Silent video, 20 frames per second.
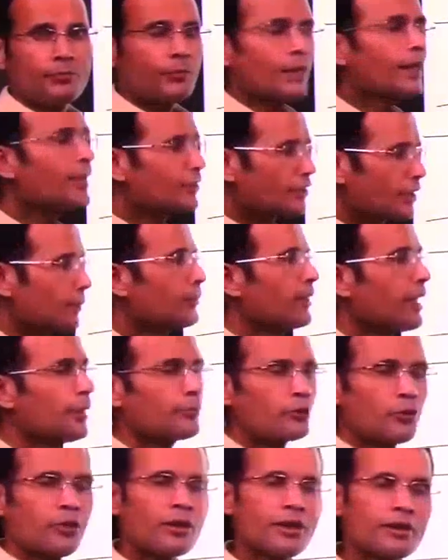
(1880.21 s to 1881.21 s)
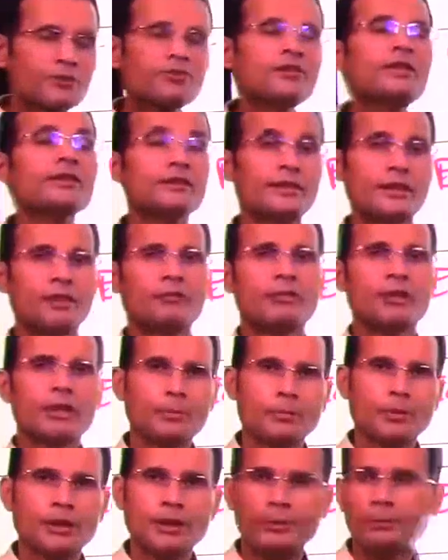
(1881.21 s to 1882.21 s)
It's sometimes called as
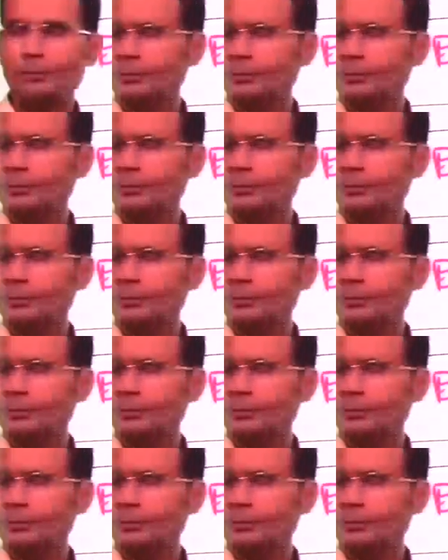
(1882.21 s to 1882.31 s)
disequilibrium.